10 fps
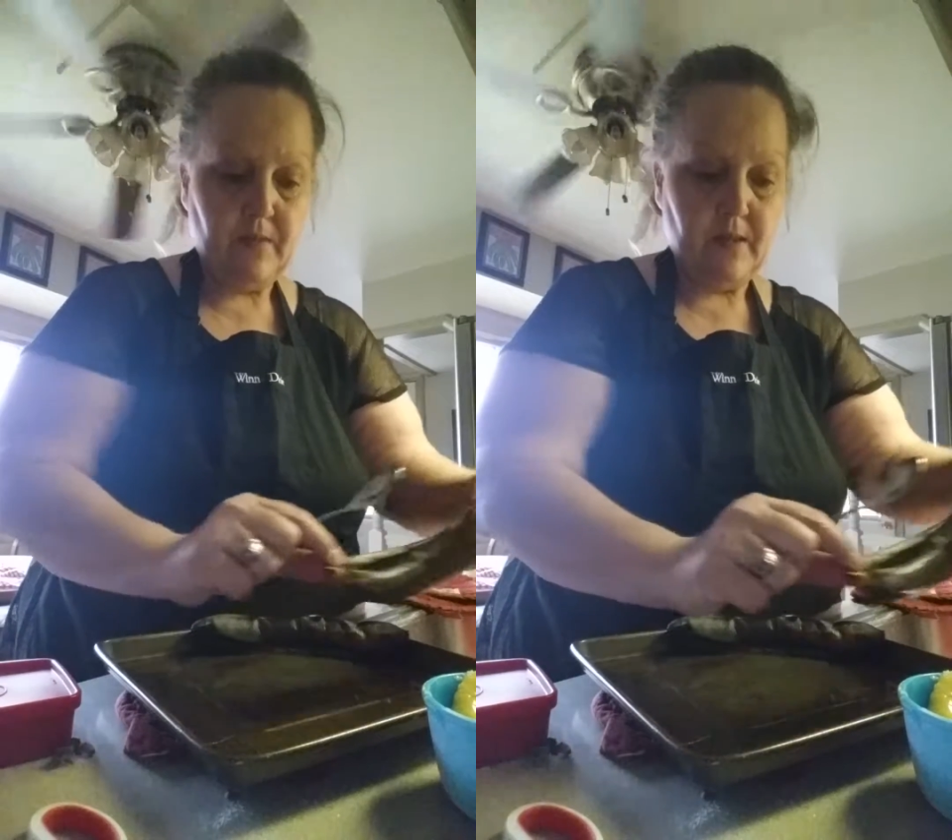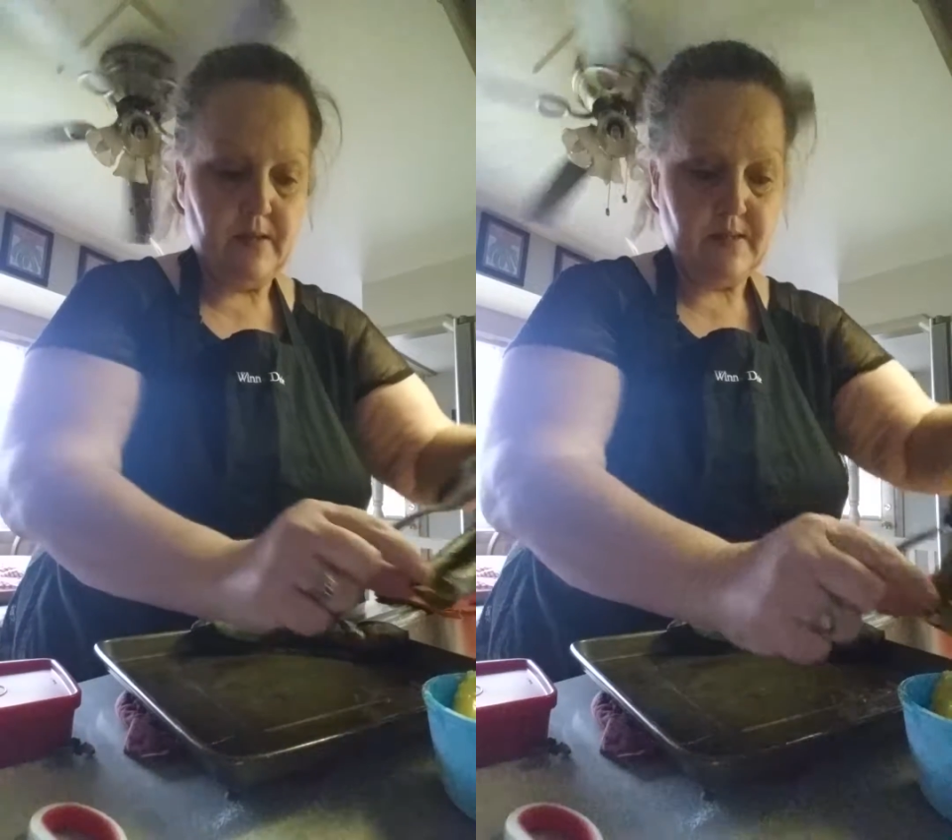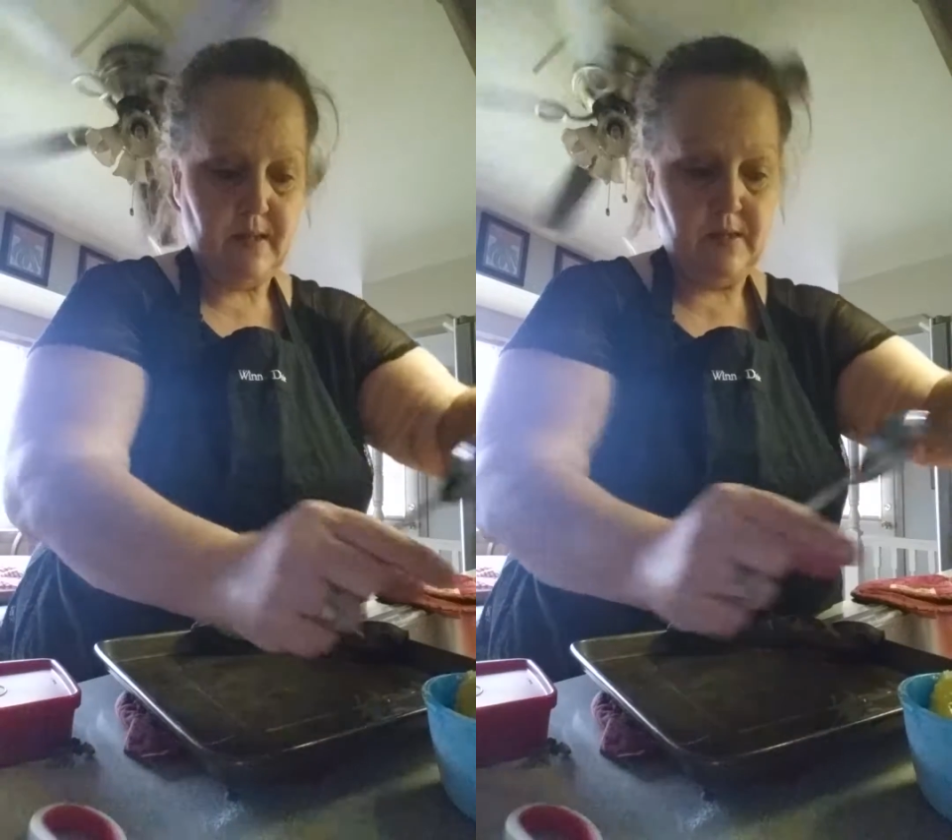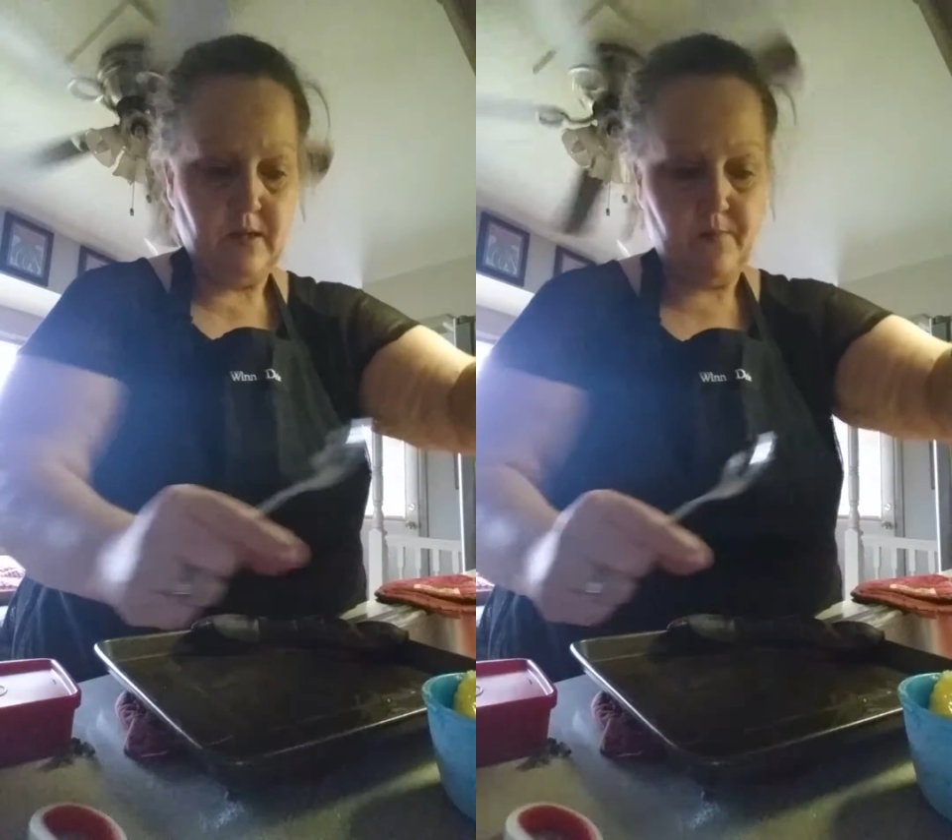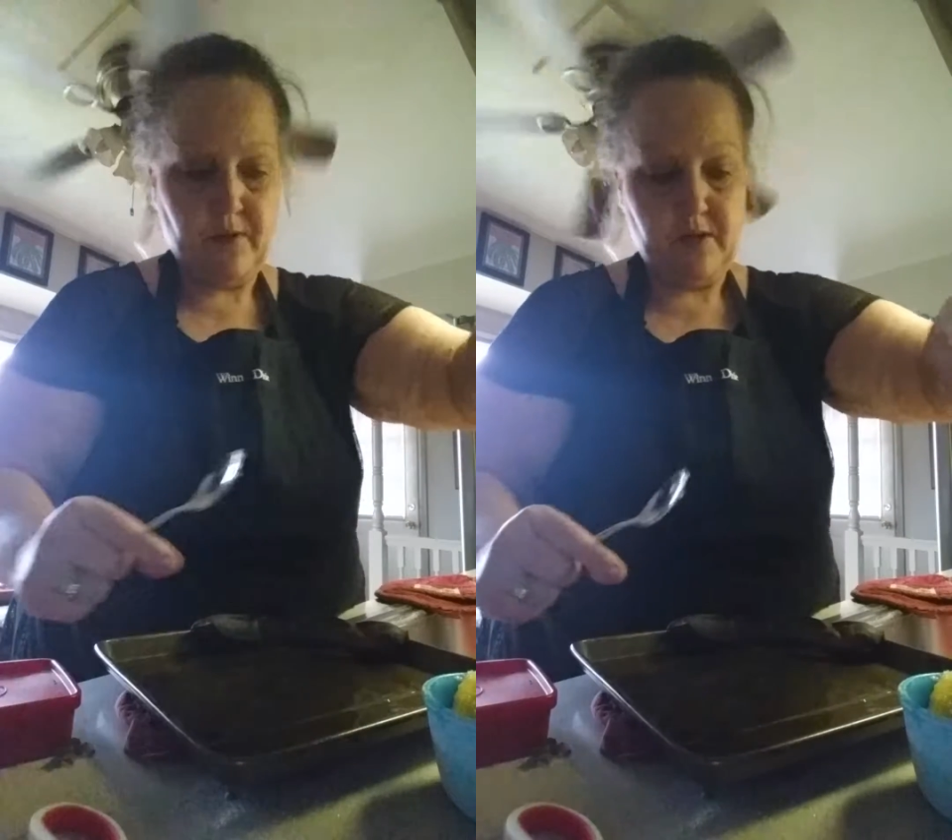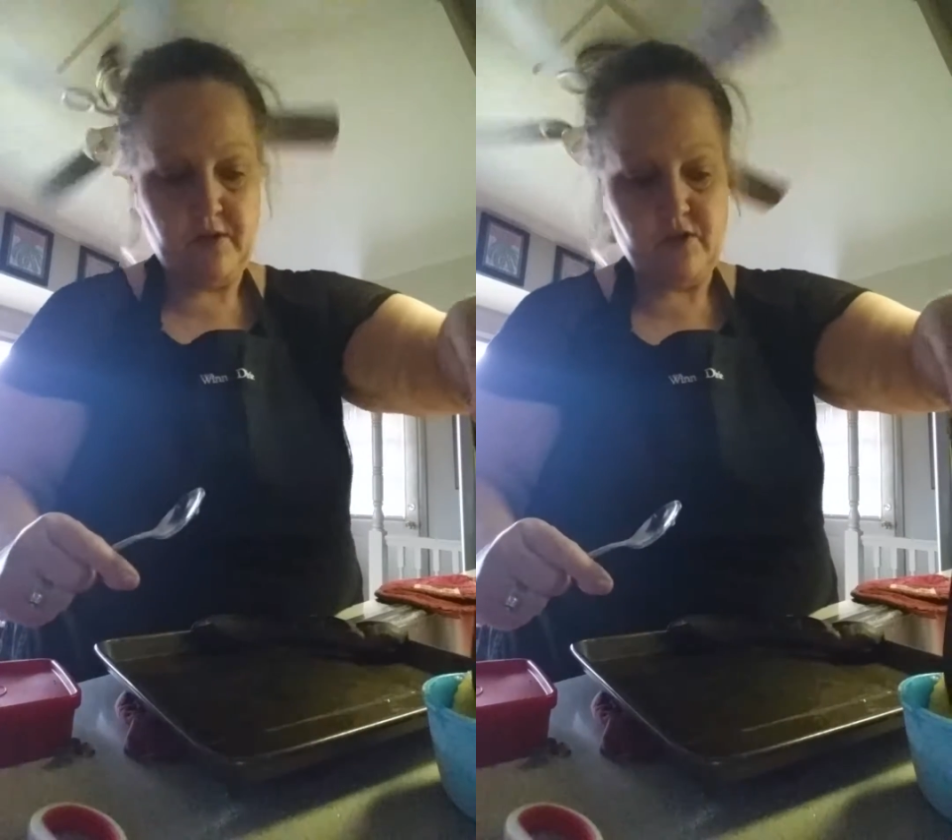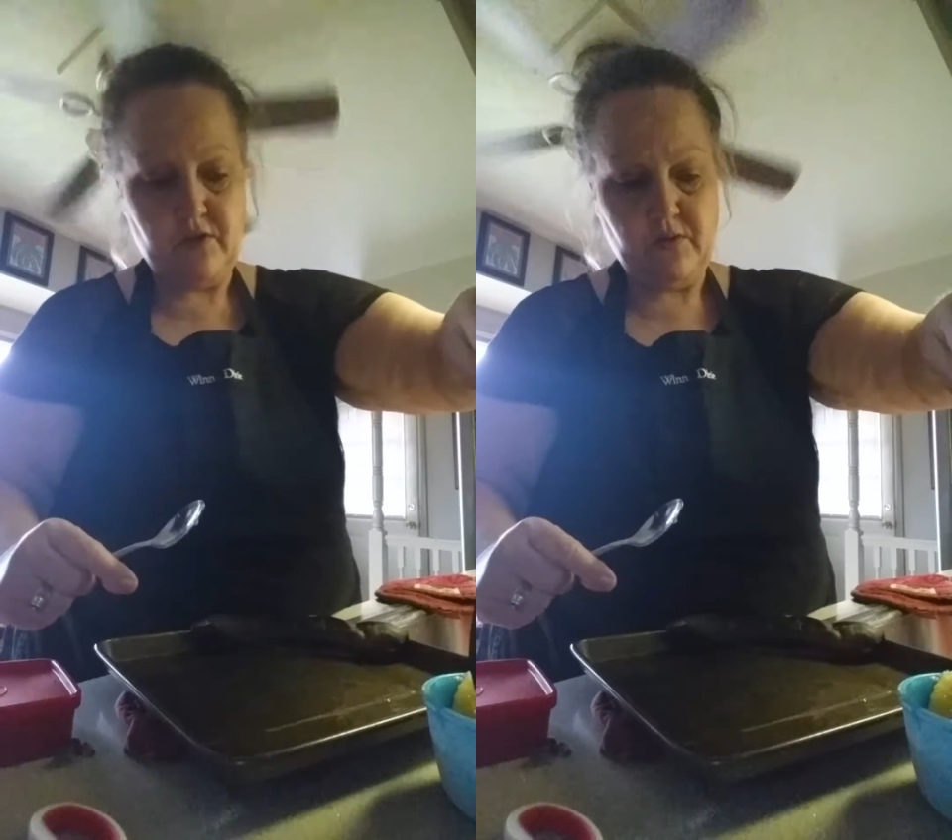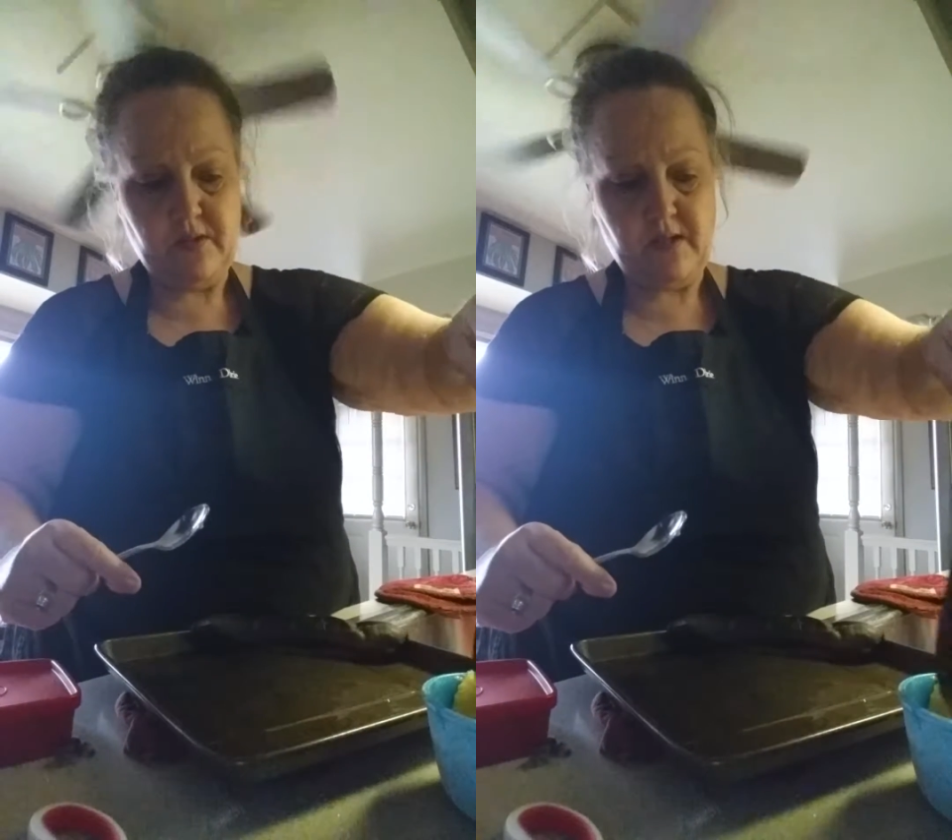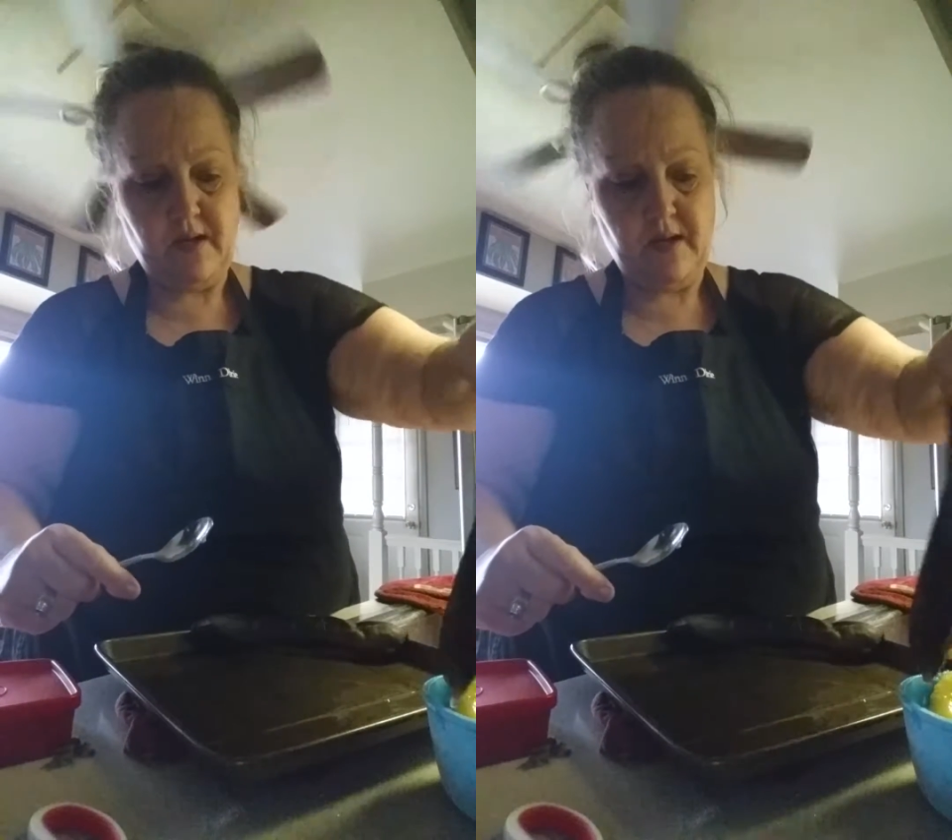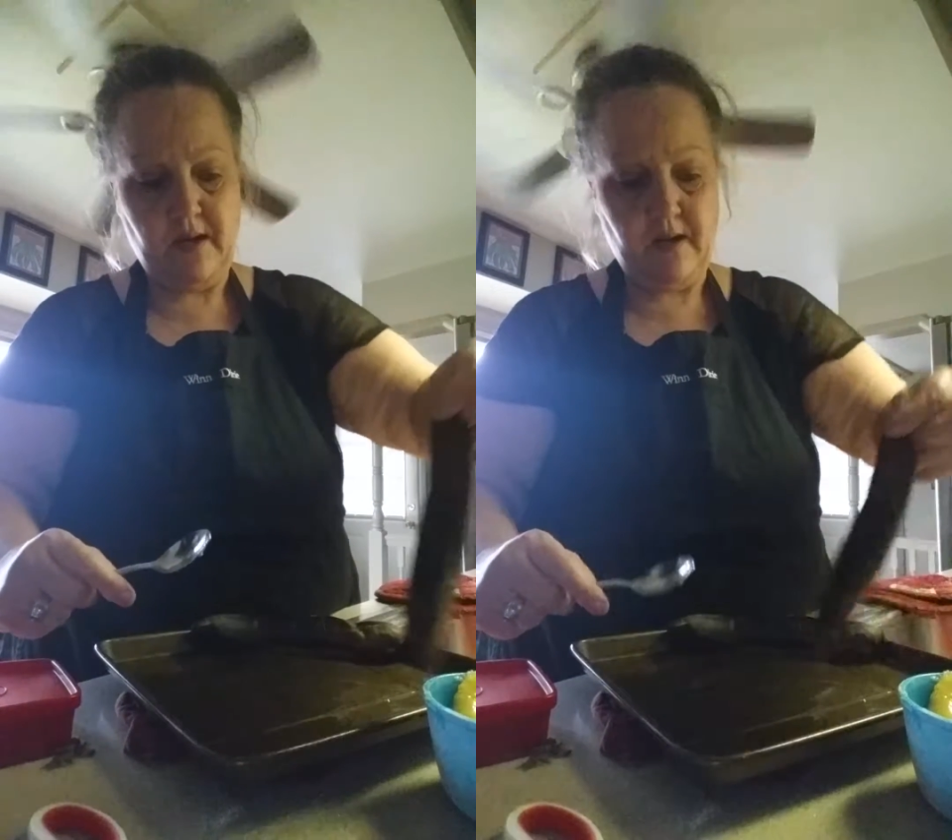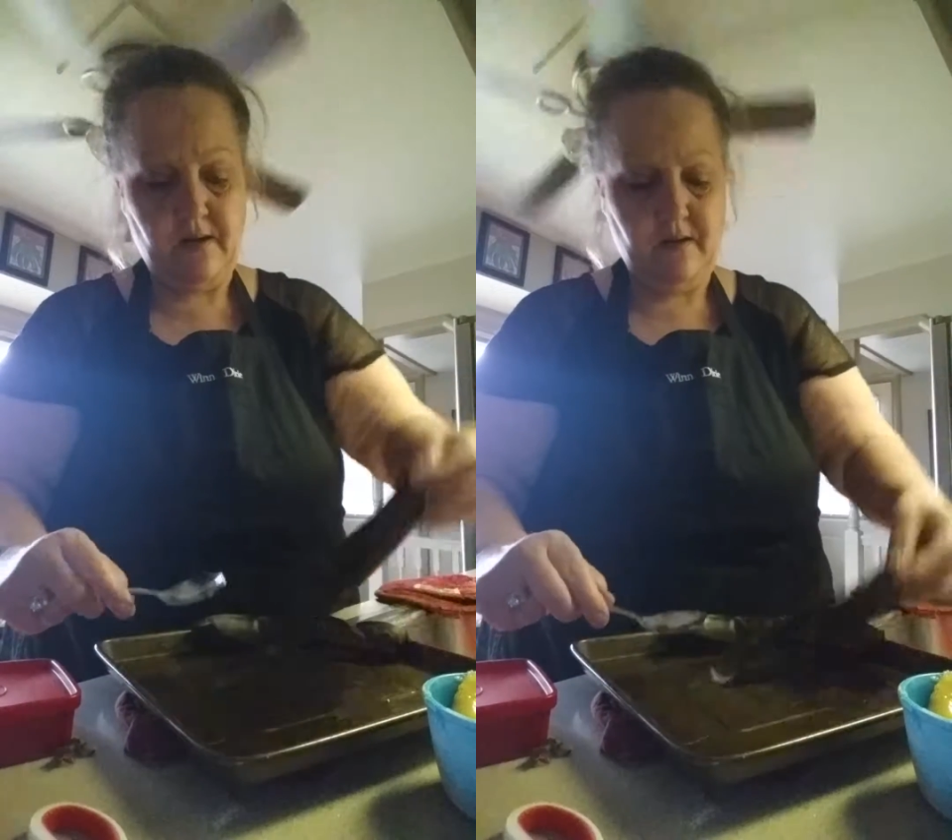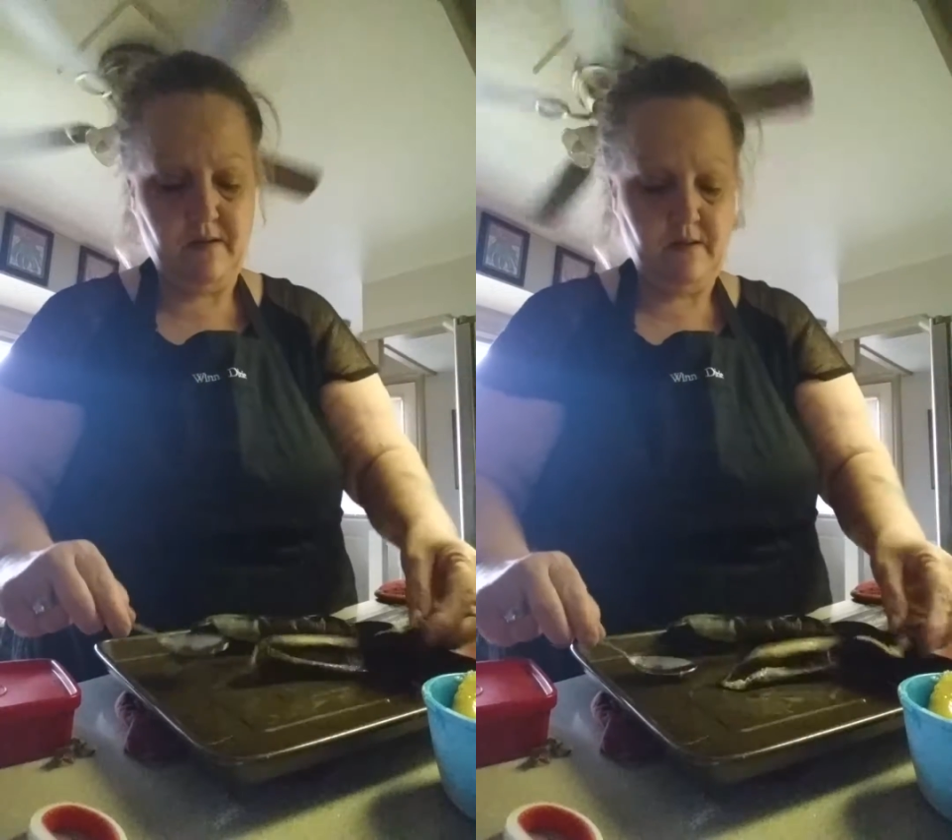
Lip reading: I see a little bit of the juice in there.